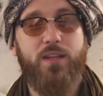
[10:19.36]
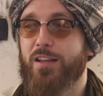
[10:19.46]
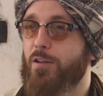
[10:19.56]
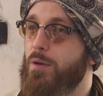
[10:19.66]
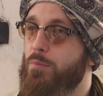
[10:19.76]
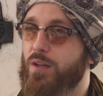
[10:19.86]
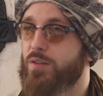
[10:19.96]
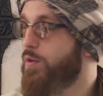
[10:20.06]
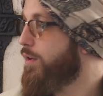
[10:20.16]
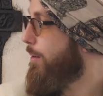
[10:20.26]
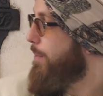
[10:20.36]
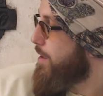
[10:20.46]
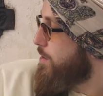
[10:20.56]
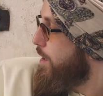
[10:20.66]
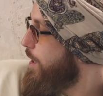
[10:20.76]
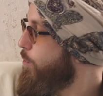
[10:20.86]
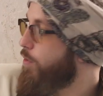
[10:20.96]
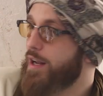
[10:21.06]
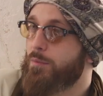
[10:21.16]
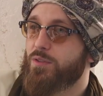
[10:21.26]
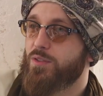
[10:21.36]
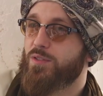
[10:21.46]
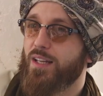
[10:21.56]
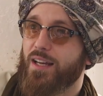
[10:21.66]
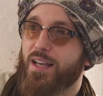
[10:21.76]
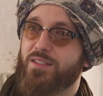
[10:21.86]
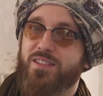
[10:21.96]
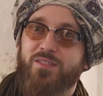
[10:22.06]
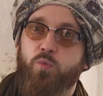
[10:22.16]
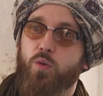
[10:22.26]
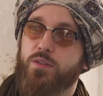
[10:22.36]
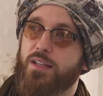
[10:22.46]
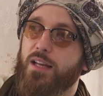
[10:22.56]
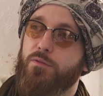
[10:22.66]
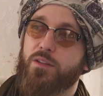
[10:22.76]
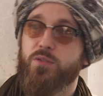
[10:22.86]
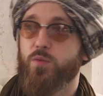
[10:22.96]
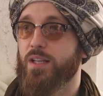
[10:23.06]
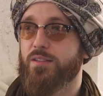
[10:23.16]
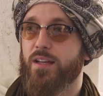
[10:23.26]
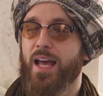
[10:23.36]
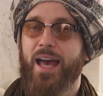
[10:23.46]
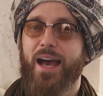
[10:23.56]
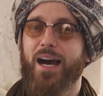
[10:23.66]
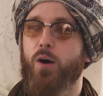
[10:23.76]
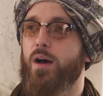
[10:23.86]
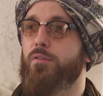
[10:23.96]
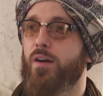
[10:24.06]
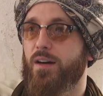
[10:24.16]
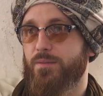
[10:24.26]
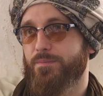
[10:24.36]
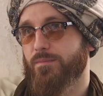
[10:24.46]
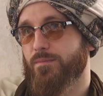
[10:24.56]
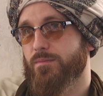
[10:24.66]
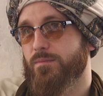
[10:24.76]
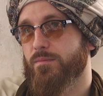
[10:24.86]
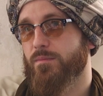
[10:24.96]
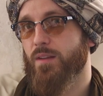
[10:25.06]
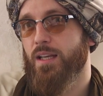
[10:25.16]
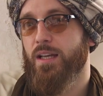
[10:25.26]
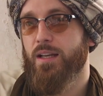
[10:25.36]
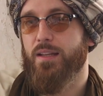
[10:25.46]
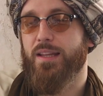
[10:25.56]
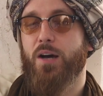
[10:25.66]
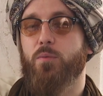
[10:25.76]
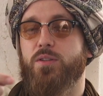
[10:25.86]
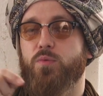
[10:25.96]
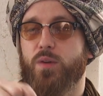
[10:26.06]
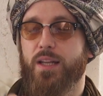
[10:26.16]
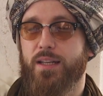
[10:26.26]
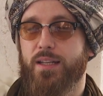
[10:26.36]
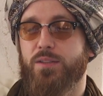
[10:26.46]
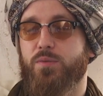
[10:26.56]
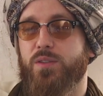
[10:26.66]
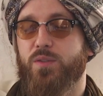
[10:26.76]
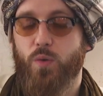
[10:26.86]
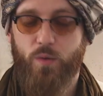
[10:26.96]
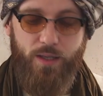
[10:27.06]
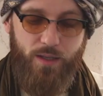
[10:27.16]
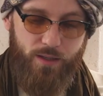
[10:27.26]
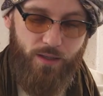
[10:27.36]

thank the people that do that, because we're able to sit against this wall today for this reason. However, that which really needs restoring,